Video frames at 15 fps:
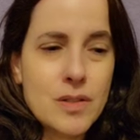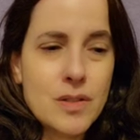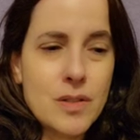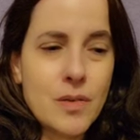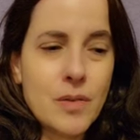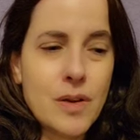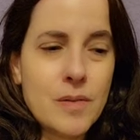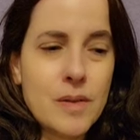
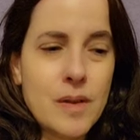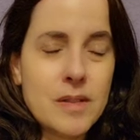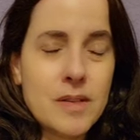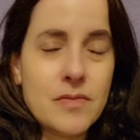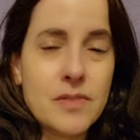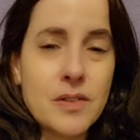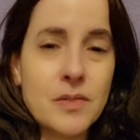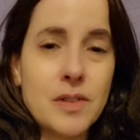So I, I
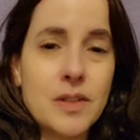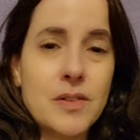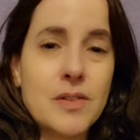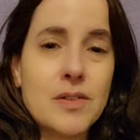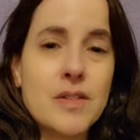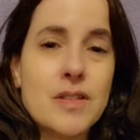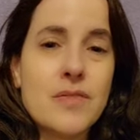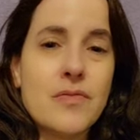definitely want to
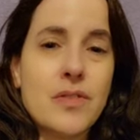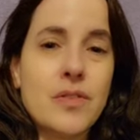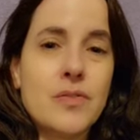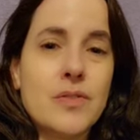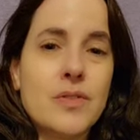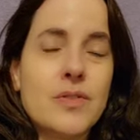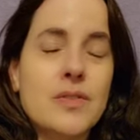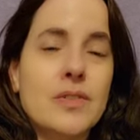go to his
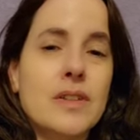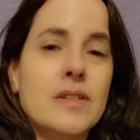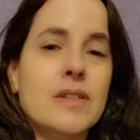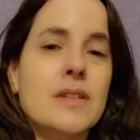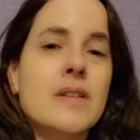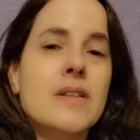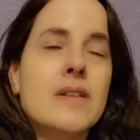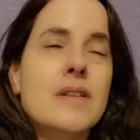funeral
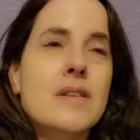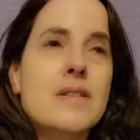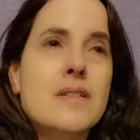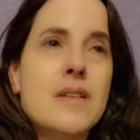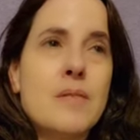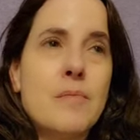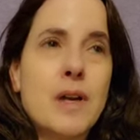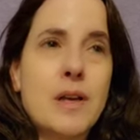and
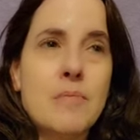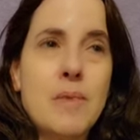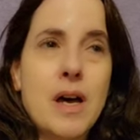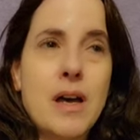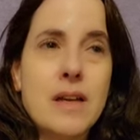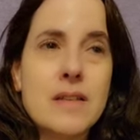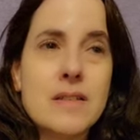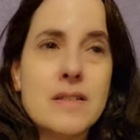say my
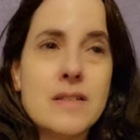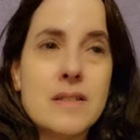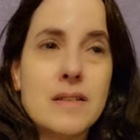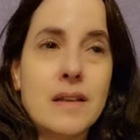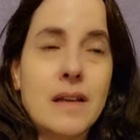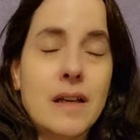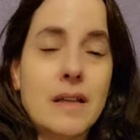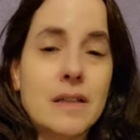
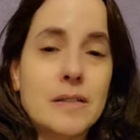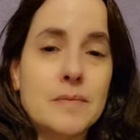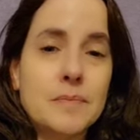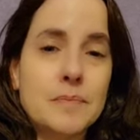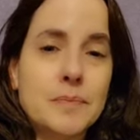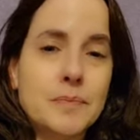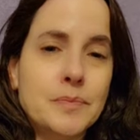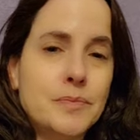goodbyes. And
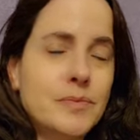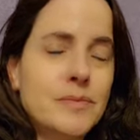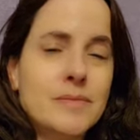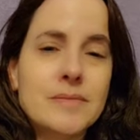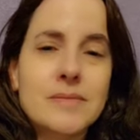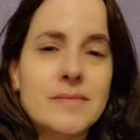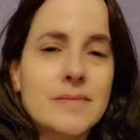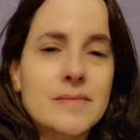
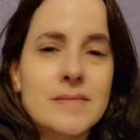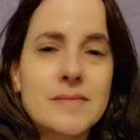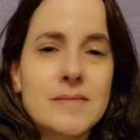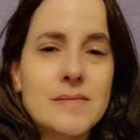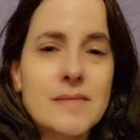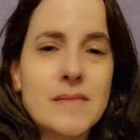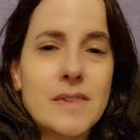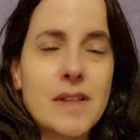
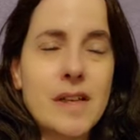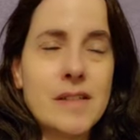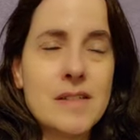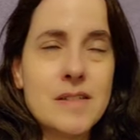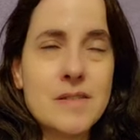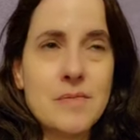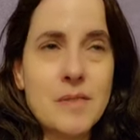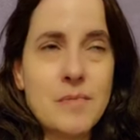I
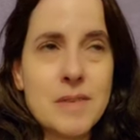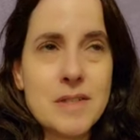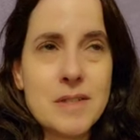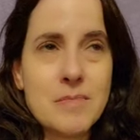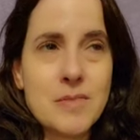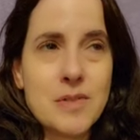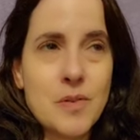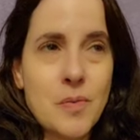just, I
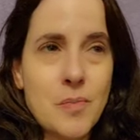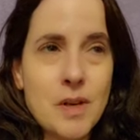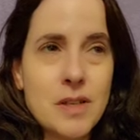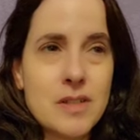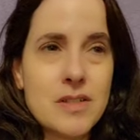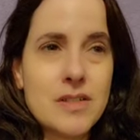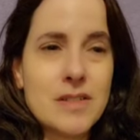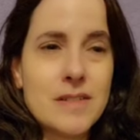miss him so
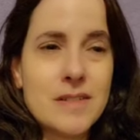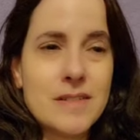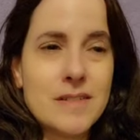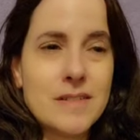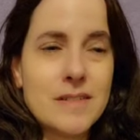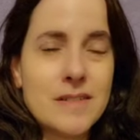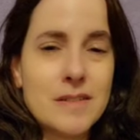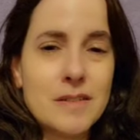much
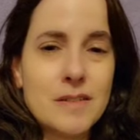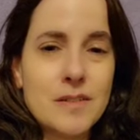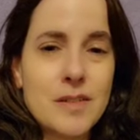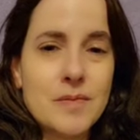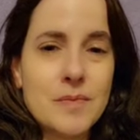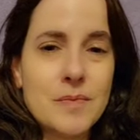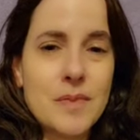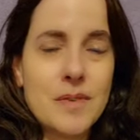
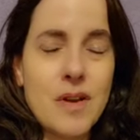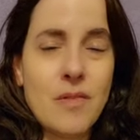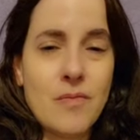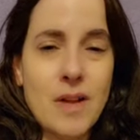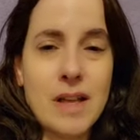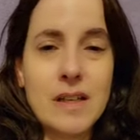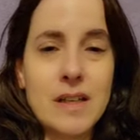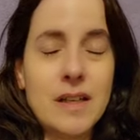
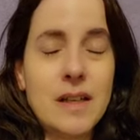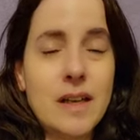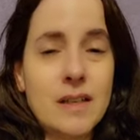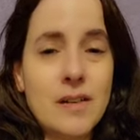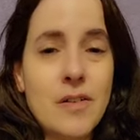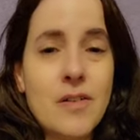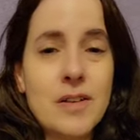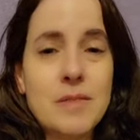already.
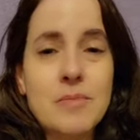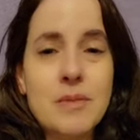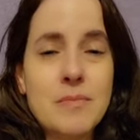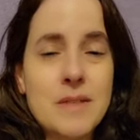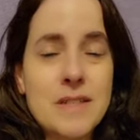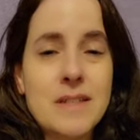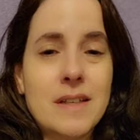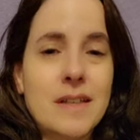I'd already
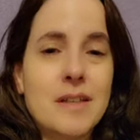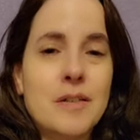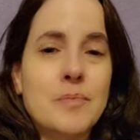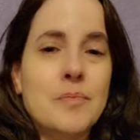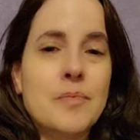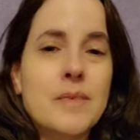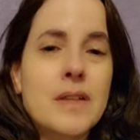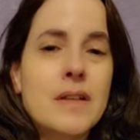been missing
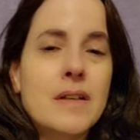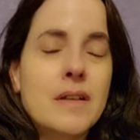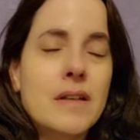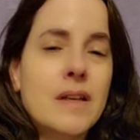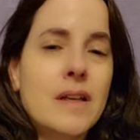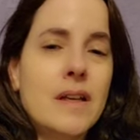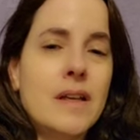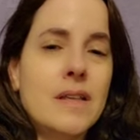him
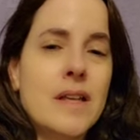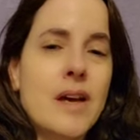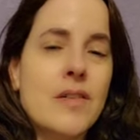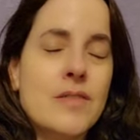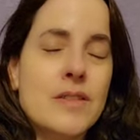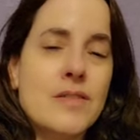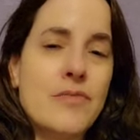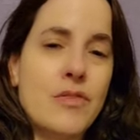and
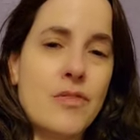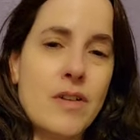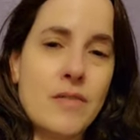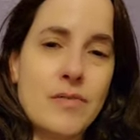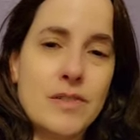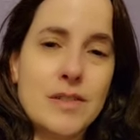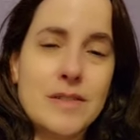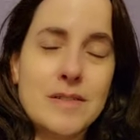now it's
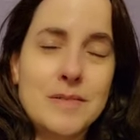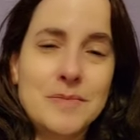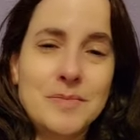forever.